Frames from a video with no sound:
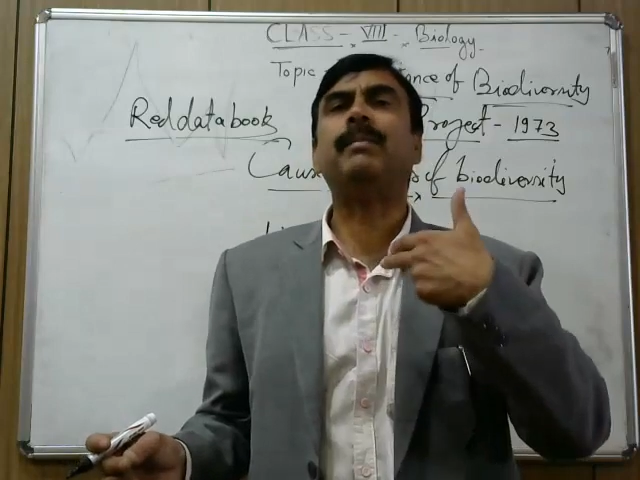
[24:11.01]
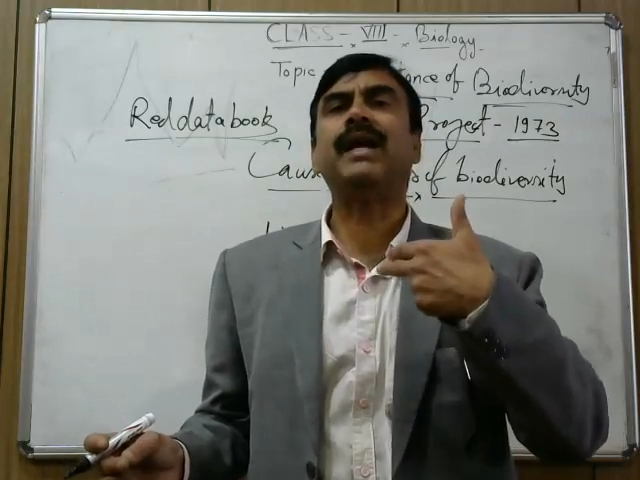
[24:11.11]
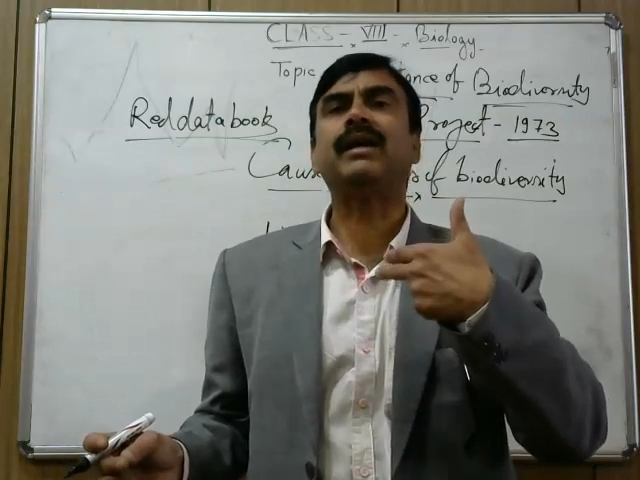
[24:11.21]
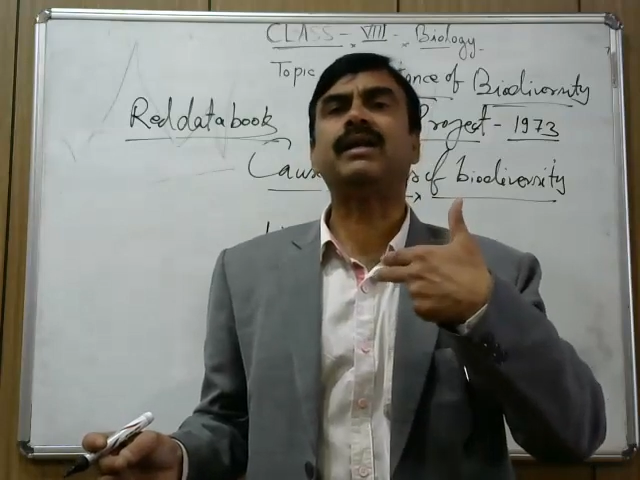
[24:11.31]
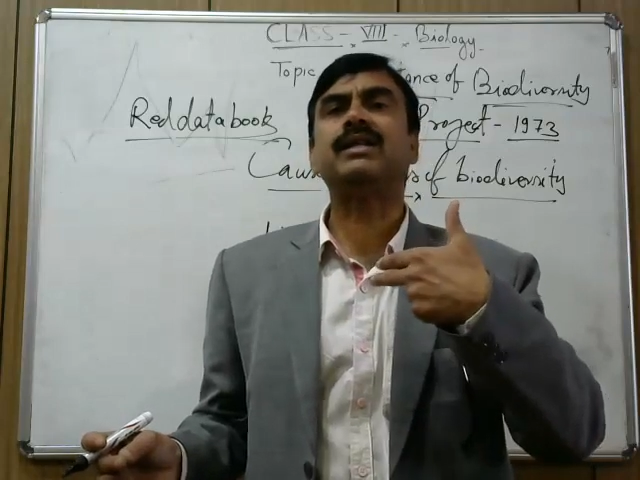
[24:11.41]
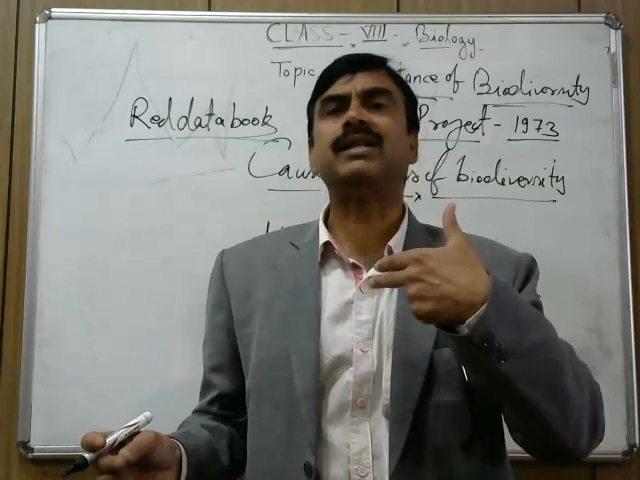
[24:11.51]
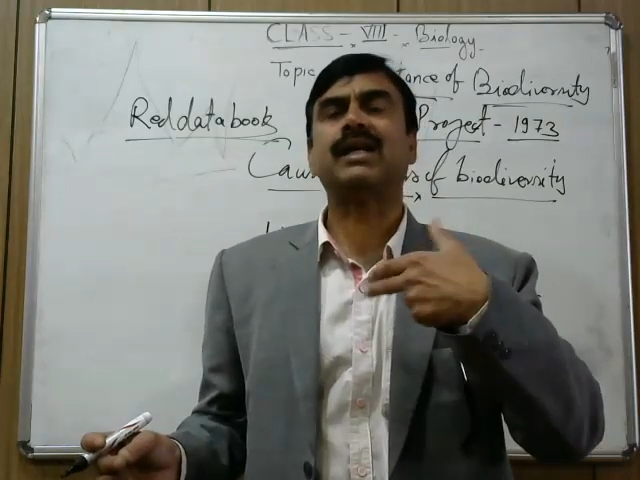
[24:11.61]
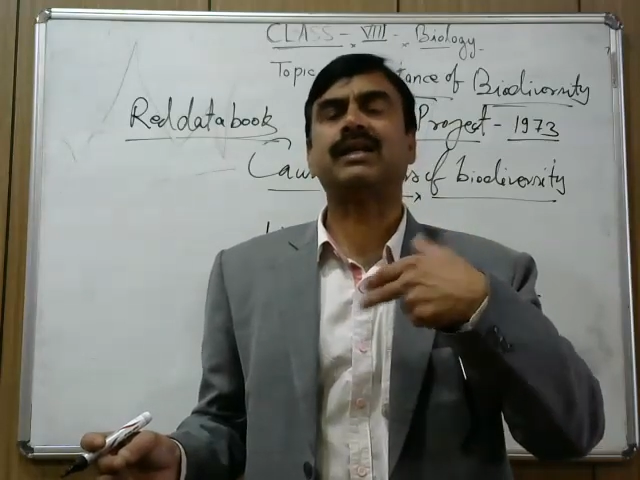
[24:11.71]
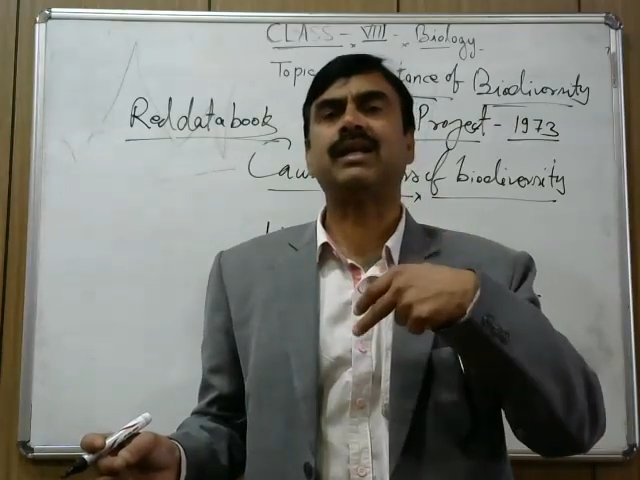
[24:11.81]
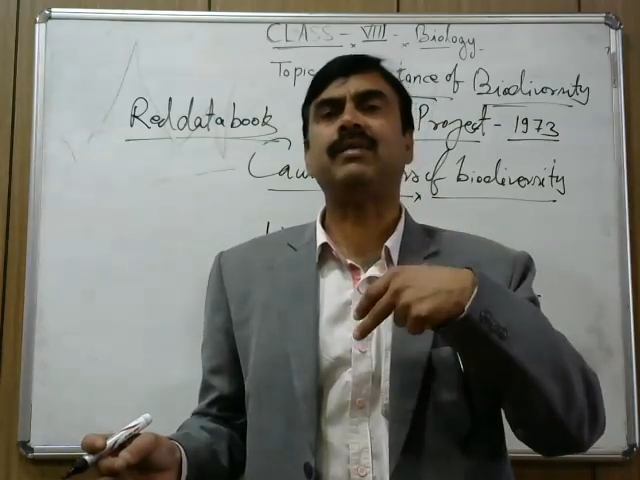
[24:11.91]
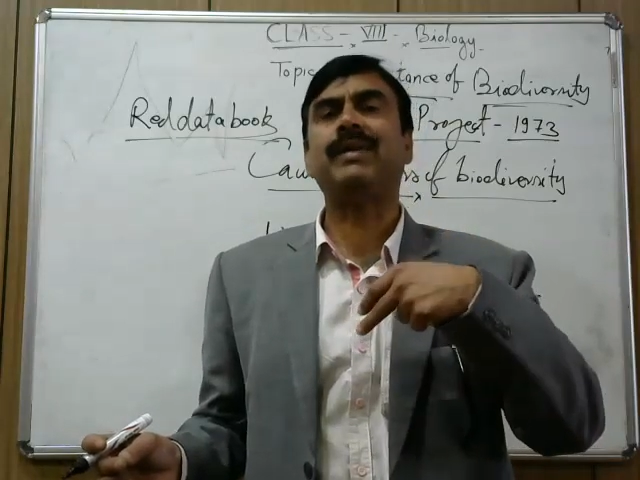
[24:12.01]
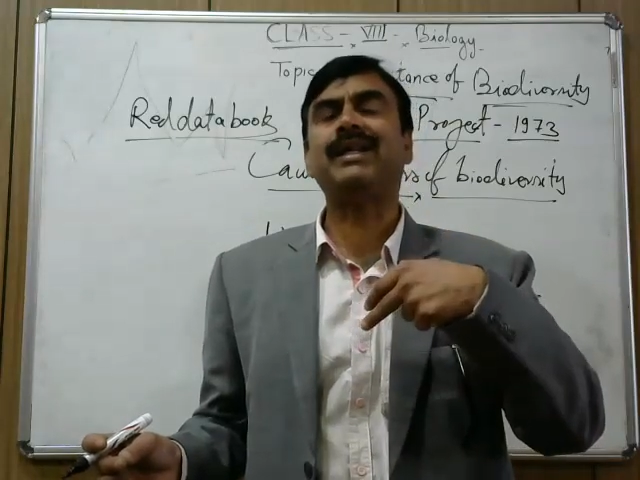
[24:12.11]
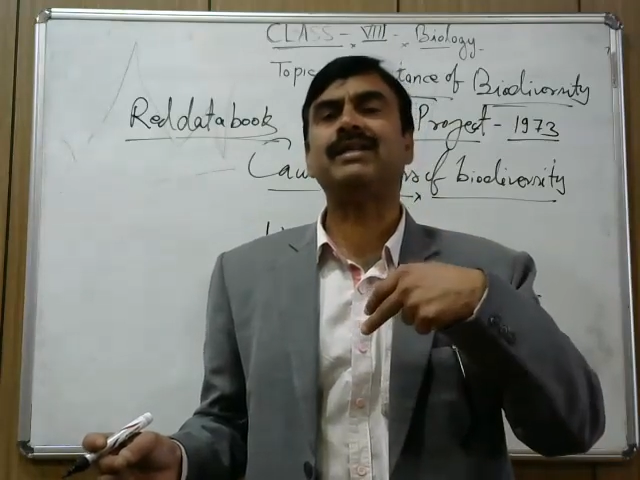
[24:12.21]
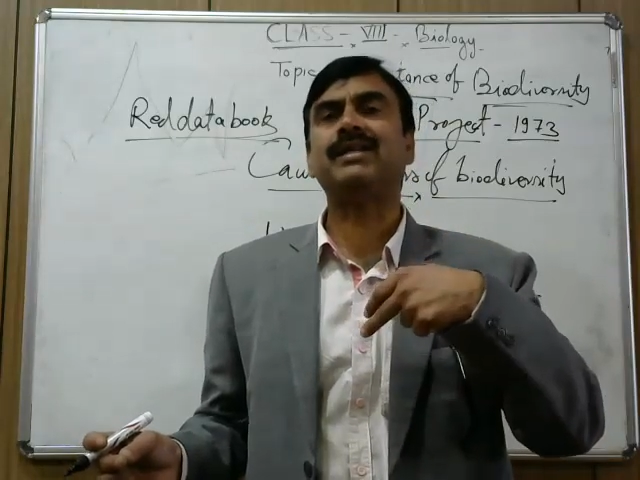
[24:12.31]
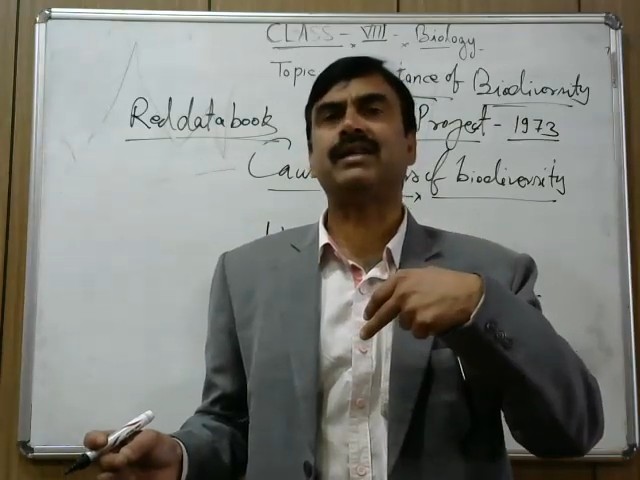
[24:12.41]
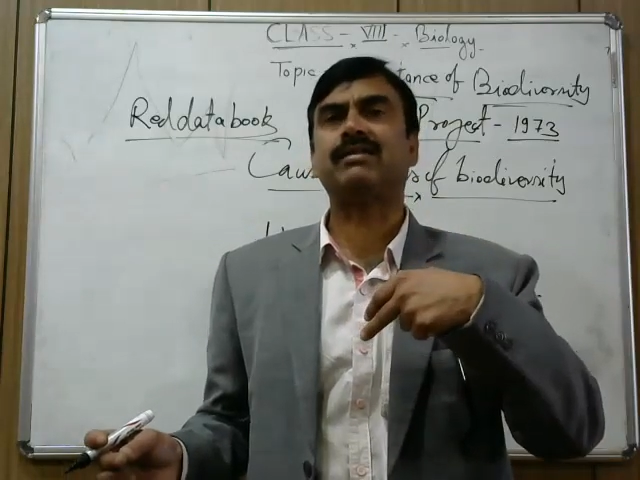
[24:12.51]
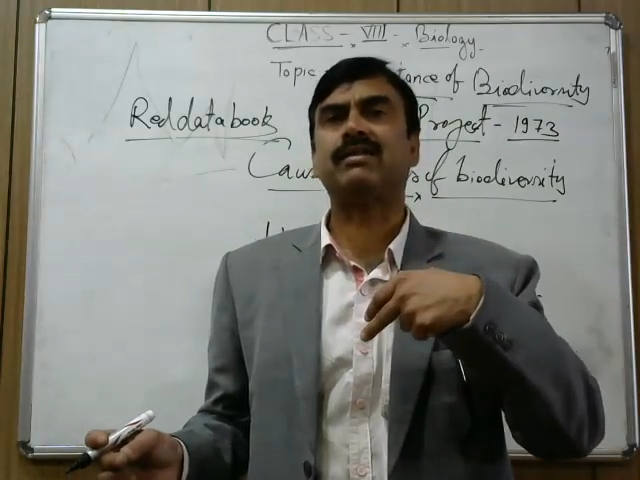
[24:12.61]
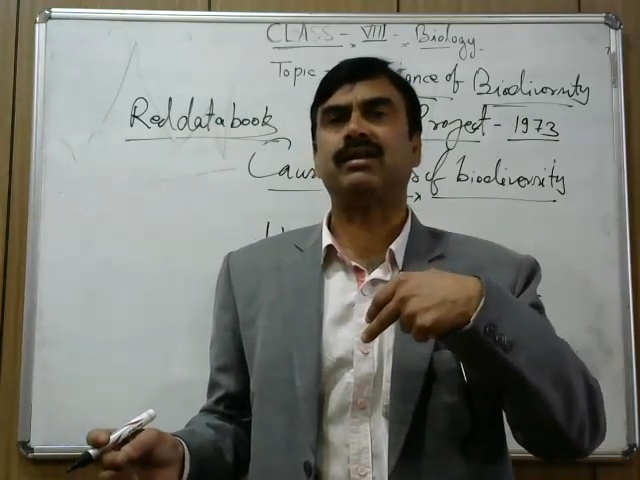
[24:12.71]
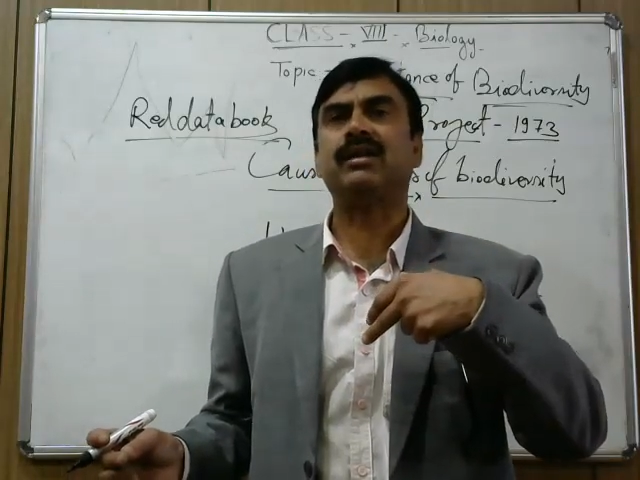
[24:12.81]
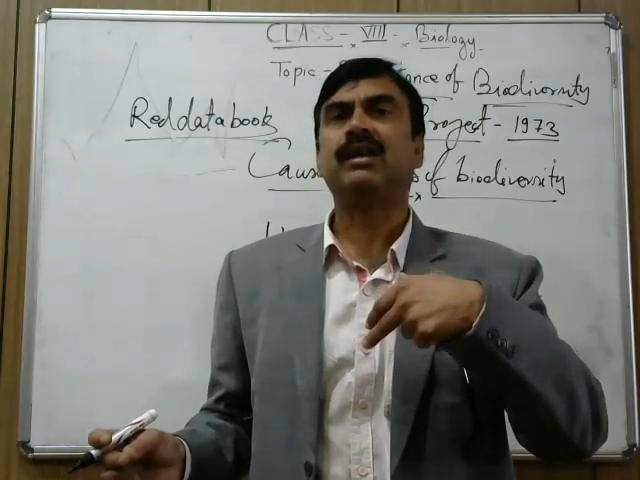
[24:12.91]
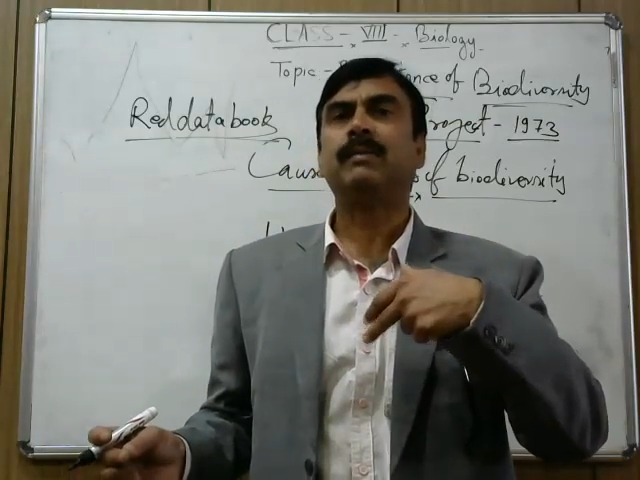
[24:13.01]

banking sector and many sector,